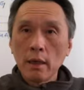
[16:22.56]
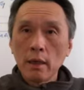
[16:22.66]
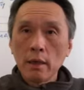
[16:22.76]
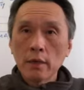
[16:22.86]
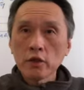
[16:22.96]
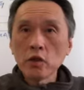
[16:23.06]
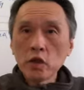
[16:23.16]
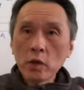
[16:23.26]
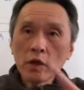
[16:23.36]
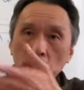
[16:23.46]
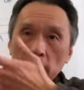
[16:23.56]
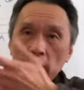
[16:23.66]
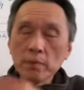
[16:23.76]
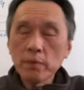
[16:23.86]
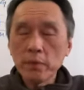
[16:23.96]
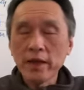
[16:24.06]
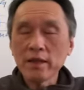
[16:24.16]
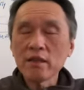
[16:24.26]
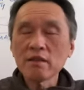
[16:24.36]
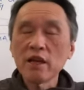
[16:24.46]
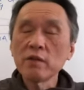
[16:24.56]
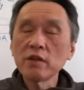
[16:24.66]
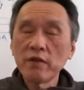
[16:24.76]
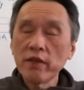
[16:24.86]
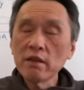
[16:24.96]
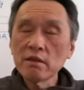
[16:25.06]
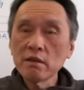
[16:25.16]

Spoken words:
So you want to practice self-defense?